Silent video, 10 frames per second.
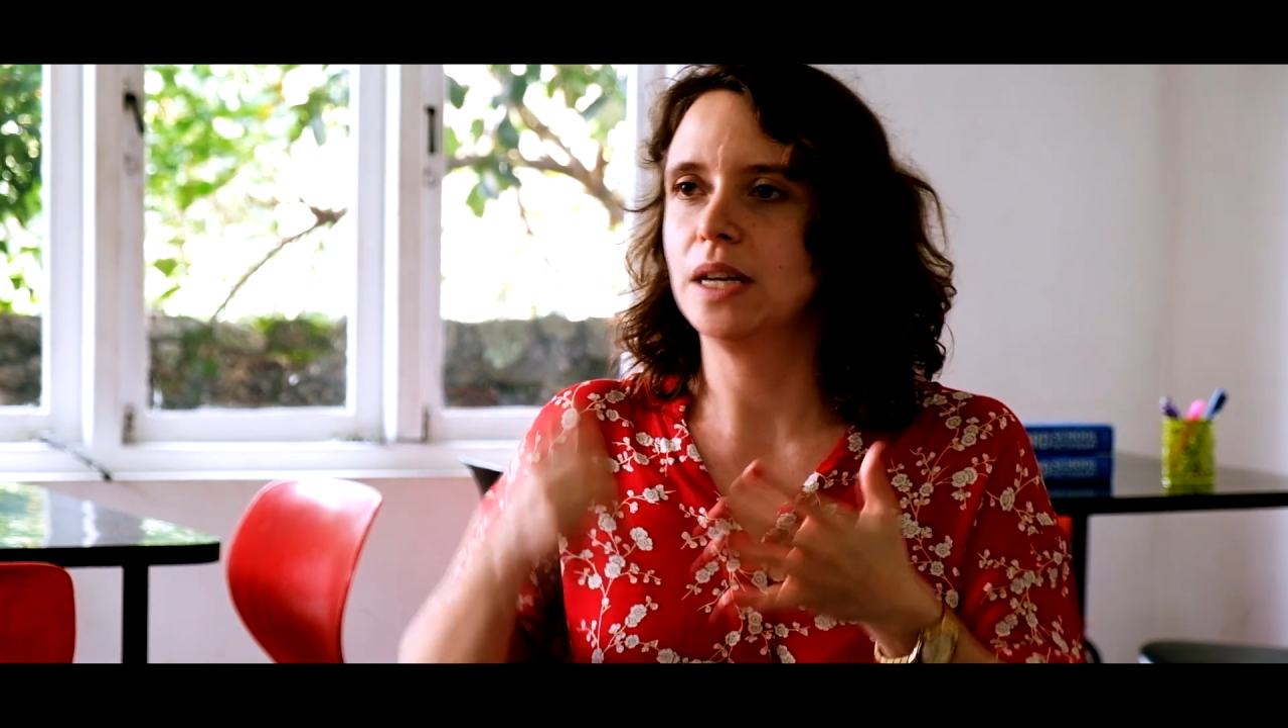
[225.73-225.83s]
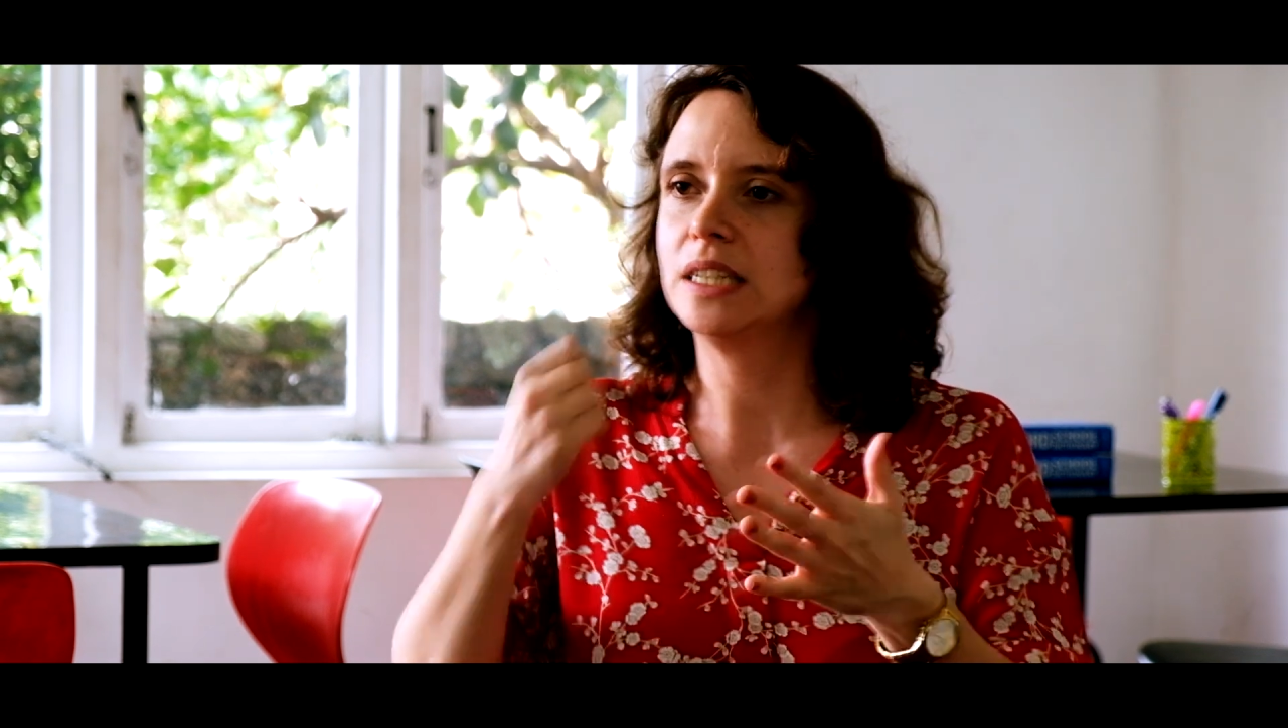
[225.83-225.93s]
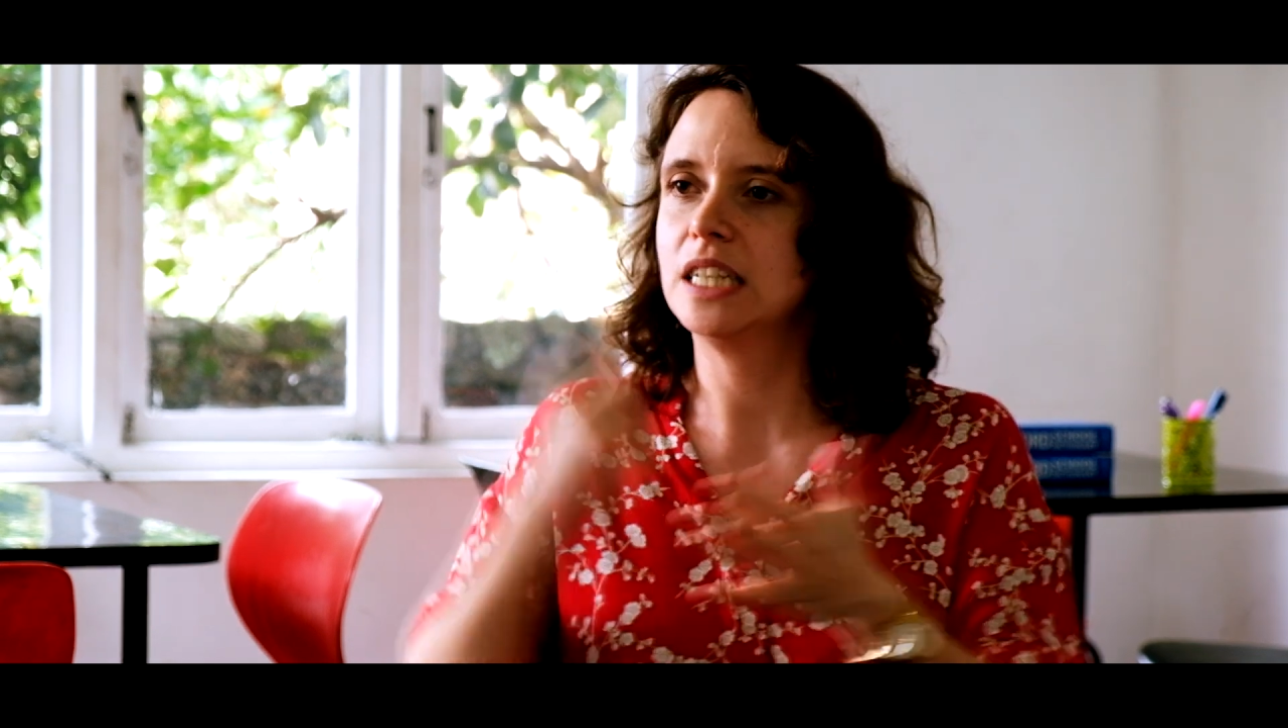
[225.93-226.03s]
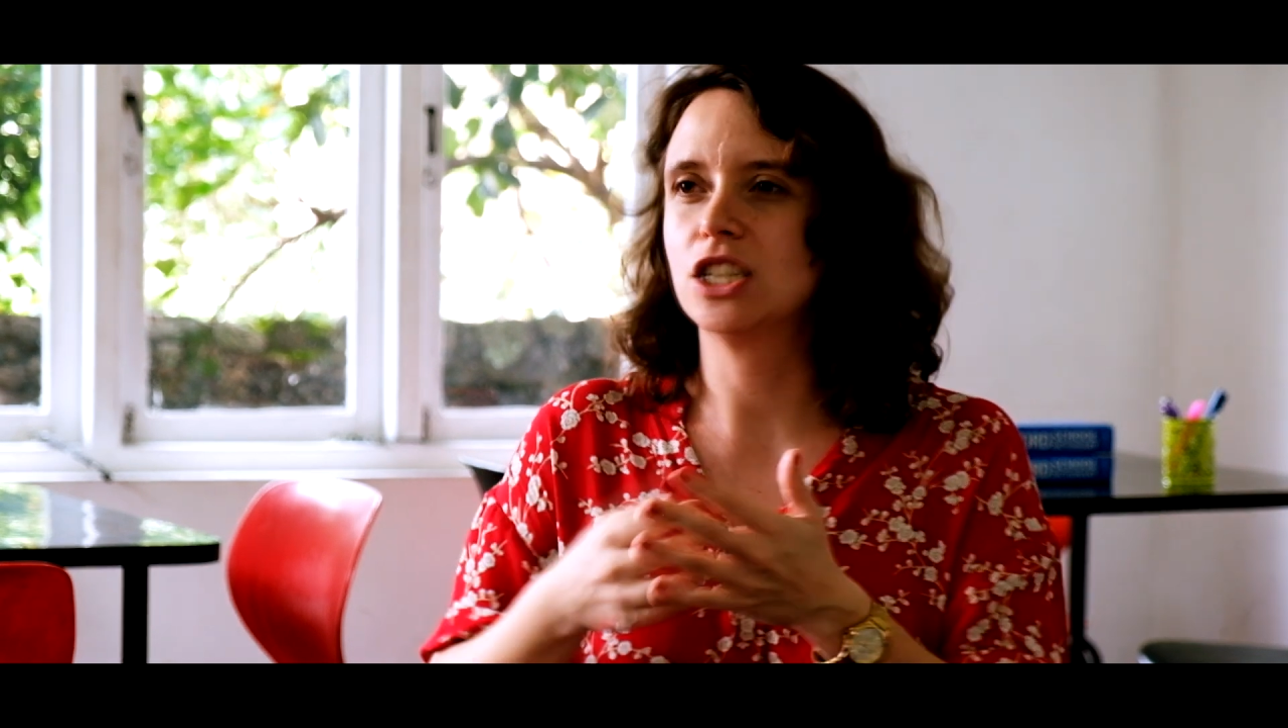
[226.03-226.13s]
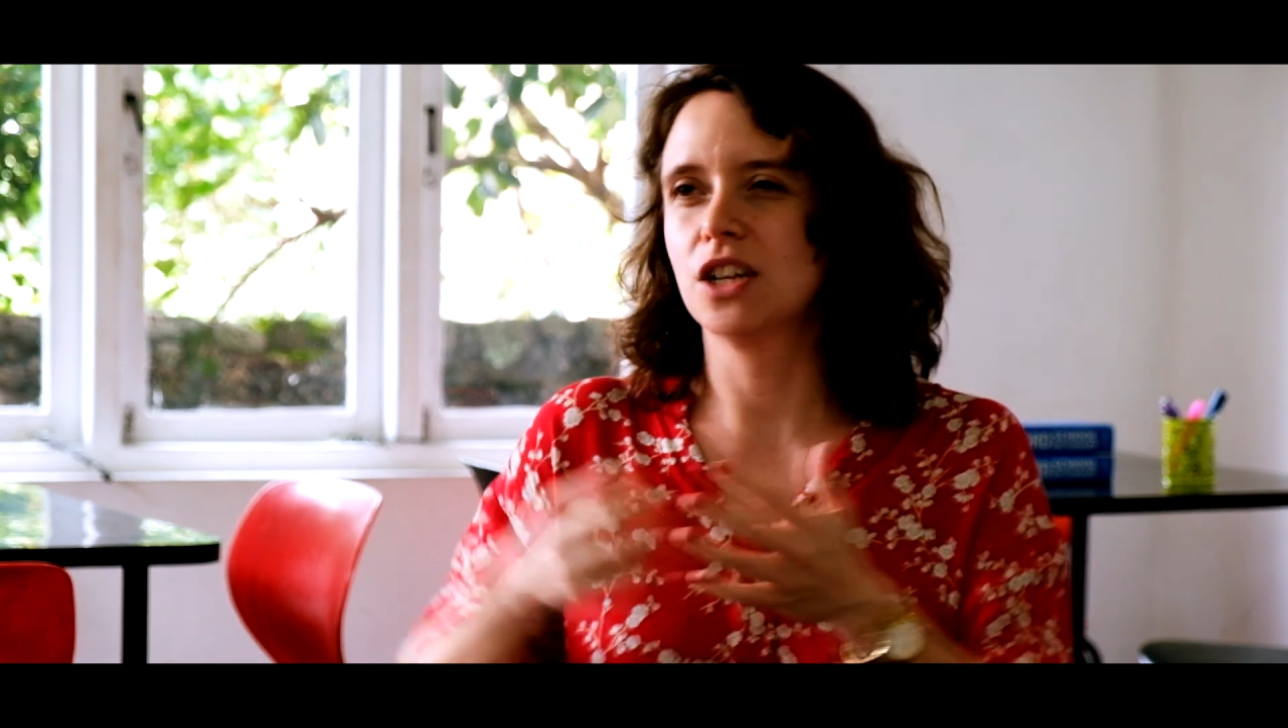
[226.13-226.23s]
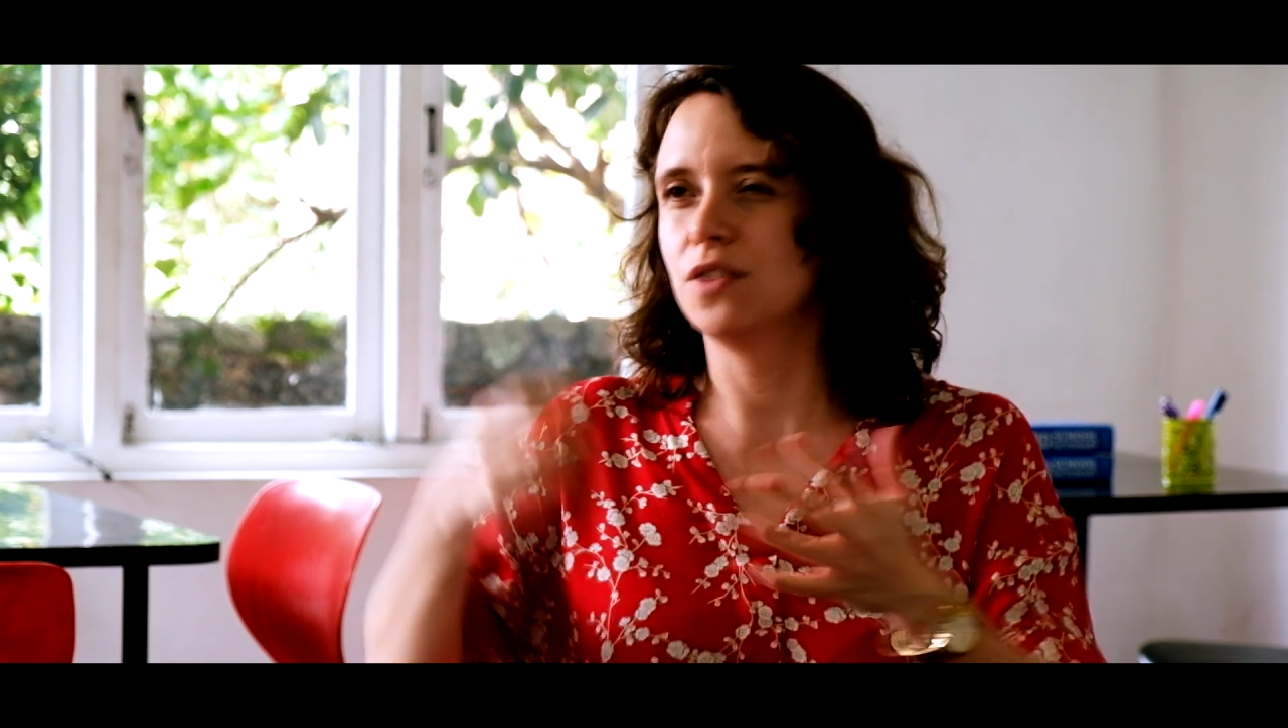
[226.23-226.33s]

be a teacher,